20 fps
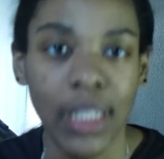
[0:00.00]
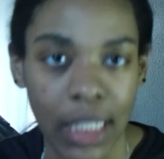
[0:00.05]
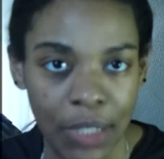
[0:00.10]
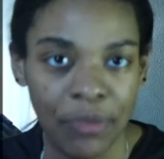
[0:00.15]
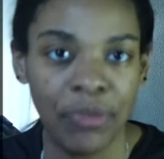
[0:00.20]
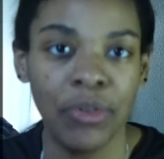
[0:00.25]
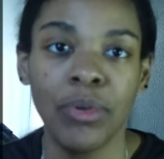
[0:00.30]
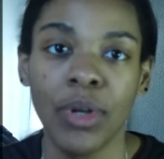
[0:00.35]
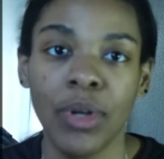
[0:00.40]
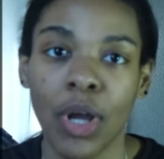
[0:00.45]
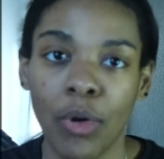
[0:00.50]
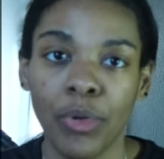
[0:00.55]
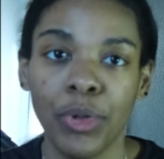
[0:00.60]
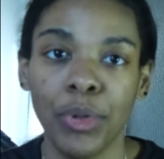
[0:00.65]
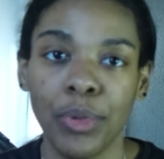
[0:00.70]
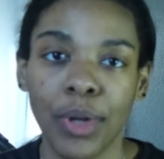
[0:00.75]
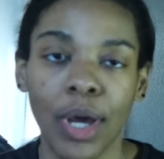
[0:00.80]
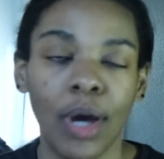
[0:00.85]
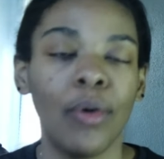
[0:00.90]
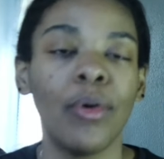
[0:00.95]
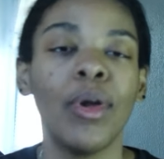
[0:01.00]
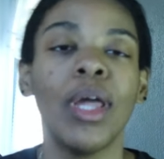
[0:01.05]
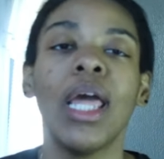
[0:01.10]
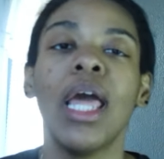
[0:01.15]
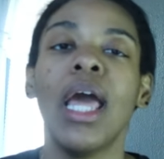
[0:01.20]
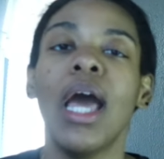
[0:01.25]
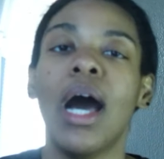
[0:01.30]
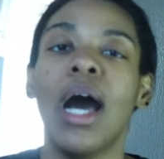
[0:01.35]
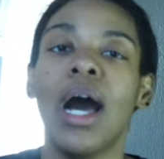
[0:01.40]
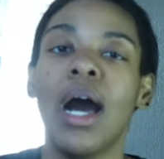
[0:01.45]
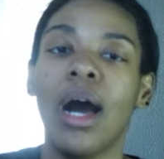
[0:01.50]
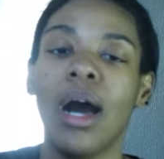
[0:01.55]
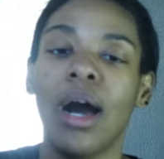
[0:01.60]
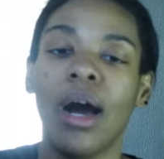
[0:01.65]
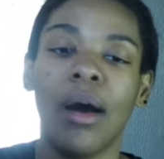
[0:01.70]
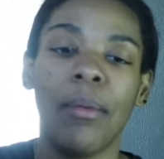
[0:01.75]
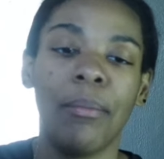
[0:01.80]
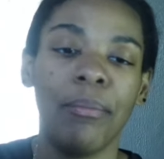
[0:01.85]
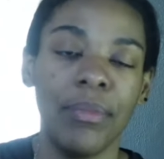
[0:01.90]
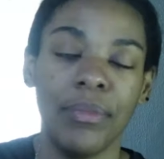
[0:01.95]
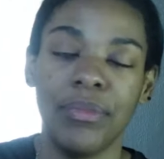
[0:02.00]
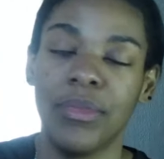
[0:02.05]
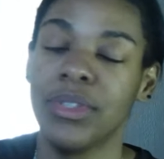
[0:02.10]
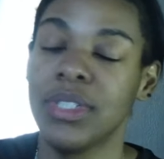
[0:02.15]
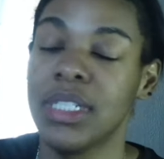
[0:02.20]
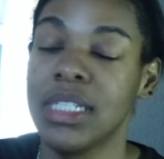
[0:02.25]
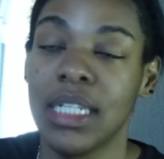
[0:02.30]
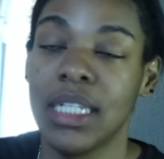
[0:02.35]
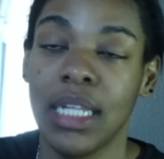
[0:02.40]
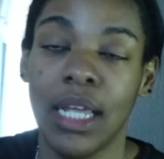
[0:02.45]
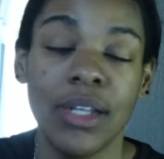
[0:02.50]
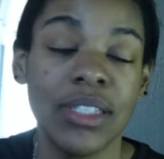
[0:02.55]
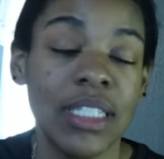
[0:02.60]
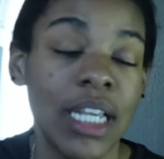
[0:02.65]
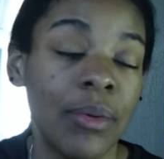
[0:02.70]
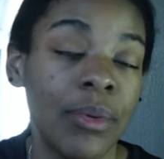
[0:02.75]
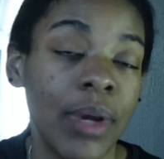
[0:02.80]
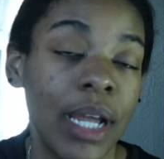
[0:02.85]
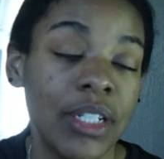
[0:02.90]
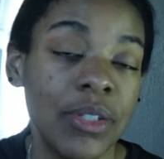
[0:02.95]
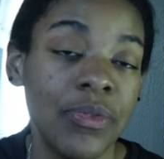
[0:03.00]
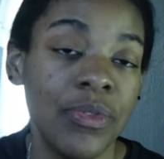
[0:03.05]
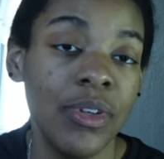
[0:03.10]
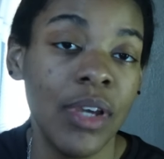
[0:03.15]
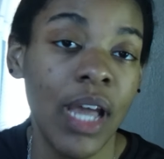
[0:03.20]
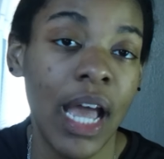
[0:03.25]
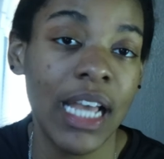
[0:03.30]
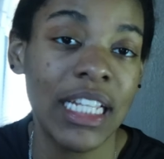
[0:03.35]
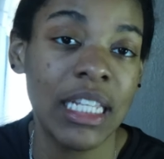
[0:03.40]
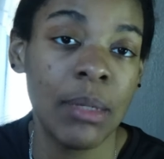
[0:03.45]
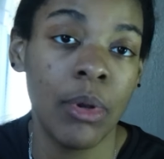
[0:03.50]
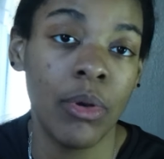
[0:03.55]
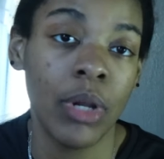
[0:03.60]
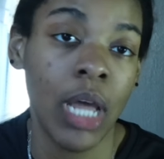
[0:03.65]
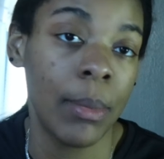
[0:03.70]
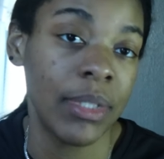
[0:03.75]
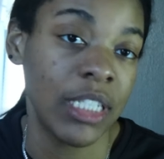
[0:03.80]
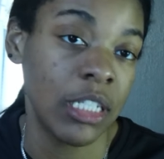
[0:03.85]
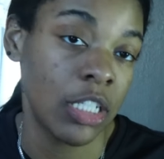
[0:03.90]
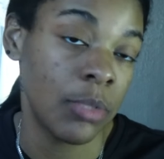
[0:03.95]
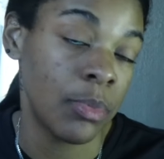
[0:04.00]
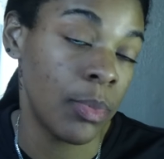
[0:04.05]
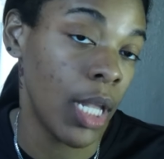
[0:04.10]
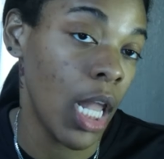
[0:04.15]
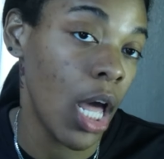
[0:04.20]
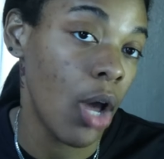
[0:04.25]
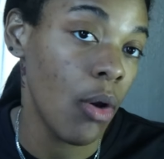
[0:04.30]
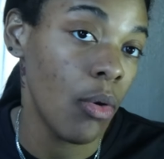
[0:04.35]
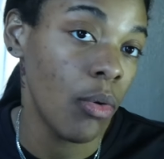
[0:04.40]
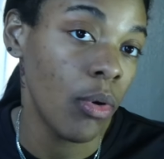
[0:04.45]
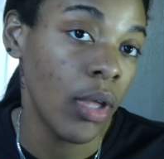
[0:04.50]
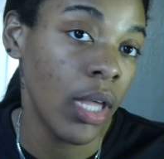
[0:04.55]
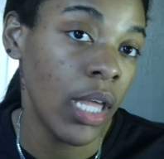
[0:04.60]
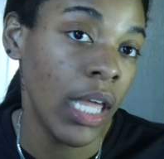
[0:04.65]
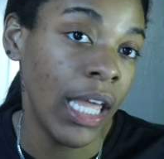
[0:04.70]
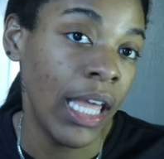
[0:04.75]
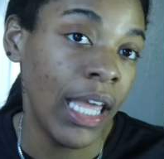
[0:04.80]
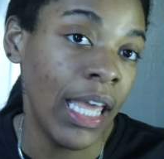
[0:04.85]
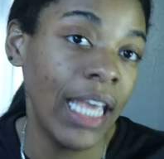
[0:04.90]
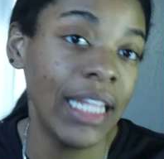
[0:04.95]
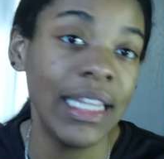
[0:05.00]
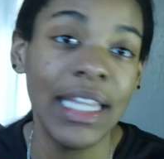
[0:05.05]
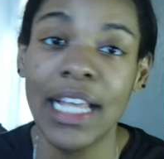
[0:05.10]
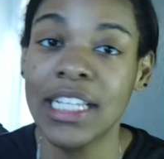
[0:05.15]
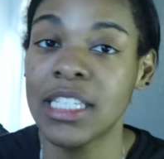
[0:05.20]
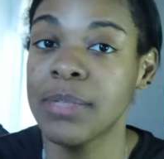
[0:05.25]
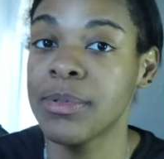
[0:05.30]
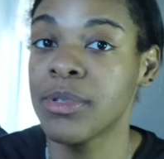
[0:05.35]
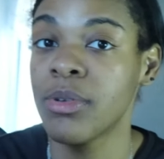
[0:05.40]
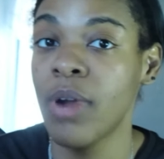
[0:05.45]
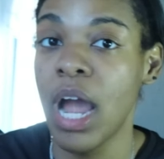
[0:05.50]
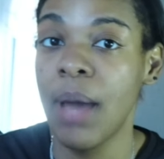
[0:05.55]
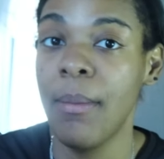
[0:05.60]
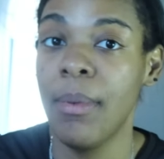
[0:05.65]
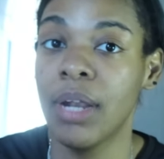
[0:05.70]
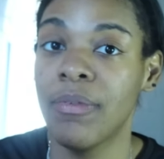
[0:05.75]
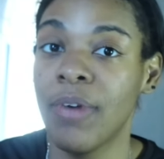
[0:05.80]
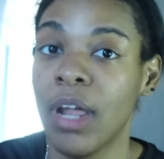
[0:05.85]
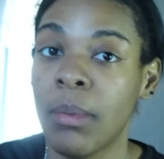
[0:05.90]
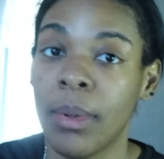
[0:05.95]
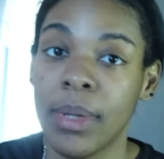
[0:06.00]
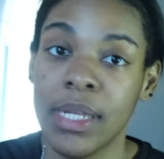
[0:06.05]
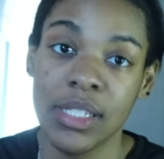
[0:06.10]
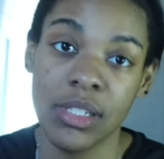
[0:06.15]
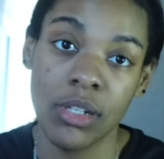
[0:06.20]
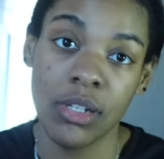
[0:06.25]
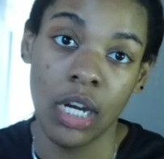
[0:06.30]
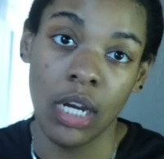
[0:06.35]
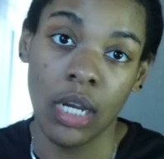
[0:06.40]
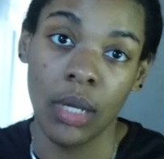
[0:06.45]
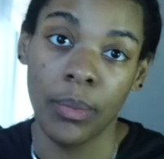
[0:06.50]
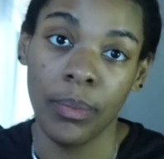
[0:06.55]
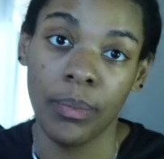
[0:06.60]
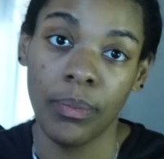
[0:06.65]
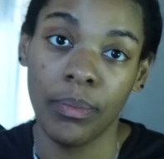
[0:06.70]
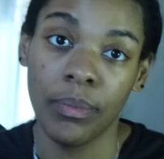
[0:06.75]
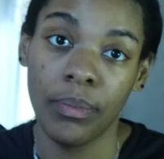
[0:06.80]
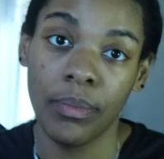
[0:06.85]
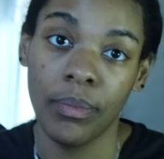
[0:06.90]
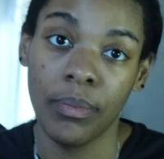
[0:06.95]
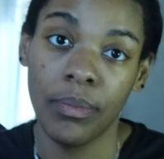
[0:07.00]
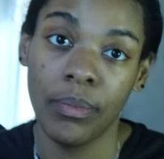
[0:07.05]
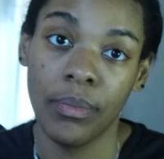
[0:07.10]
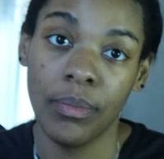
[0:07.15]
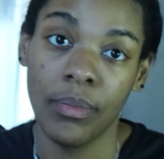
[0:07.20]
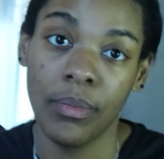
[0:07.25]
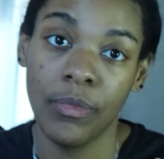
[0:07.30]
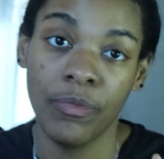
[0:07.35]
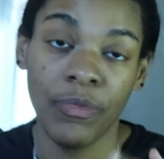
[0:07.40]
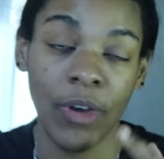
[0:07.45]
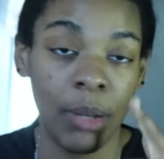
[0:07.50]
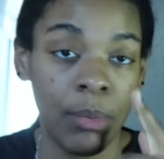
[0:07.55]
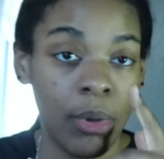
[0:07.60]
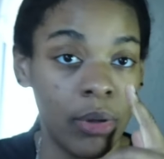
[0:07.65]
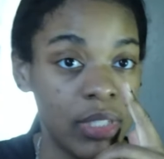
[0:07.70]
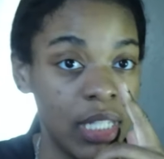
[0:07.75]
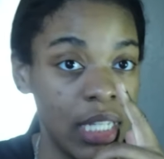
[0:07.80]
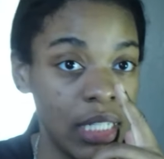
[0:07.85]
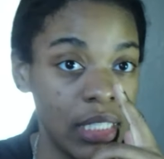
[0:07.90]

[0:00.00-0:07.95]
If you know, you know. If there's anything else I can react to for you guys, let me know in the comment section below. Hit that subscribe button. Follow me on Instagram. Follow me on